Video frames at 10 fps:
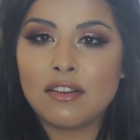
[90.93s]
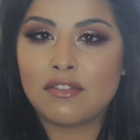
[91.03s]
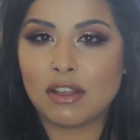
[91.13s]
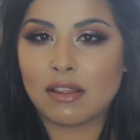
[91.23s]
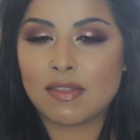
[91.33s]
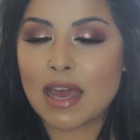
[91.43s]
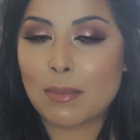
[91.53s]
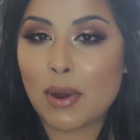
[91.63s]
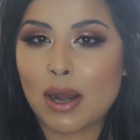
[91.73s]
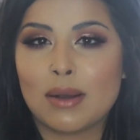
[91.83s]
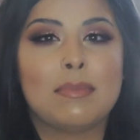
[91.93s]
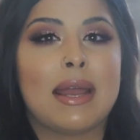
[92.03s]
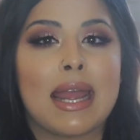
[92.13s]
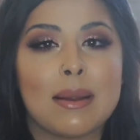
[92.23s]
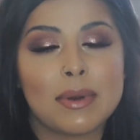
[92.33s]
fill in that part,
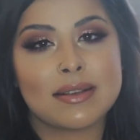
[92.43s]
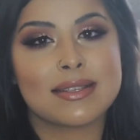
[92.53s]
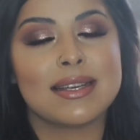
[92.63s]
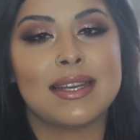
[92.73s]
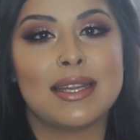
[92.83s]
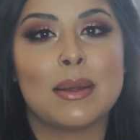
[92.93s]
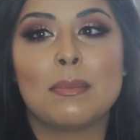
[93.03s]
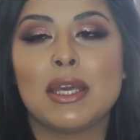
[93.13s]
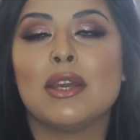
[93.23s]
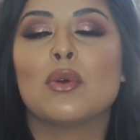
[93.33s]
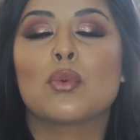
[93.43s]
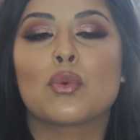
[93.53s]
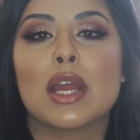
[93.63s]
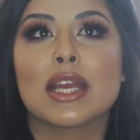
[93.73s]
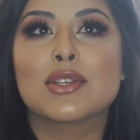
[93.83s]
my eyebrows can be
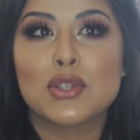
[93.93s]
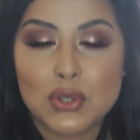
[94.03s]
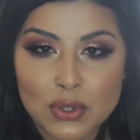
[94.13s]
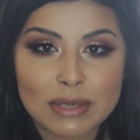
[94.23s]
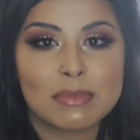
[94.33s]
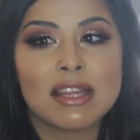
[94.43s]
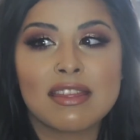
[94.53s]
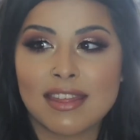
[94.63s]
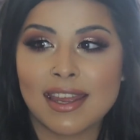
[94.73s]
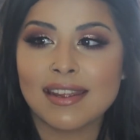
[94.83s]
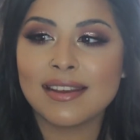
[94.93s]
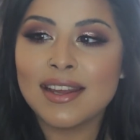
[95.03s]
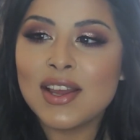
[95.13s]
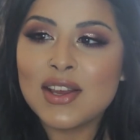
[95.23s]
extremely thick.